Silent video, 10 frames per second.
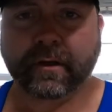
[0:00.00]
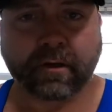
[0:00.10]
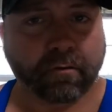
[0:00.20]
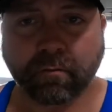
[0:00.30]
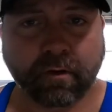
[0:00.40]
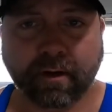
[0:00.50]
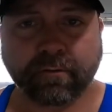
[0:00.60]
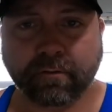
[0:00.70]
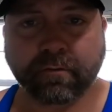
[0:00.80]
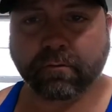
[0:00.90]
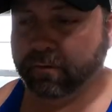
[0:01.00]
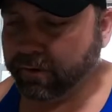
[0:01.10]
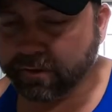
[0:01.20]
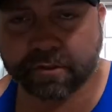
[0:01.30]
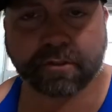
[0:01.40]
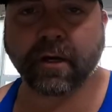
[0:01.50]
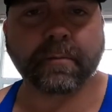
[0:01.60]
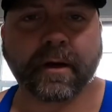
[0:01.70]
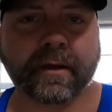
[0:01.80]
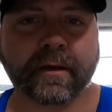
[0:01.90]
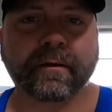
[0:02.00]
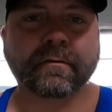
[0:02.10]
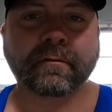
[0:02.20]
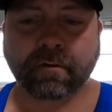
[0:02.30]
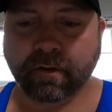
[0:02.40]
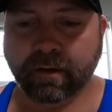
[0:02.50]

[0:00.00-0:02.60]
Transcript: you know, whatever, or you can just stop by and get it.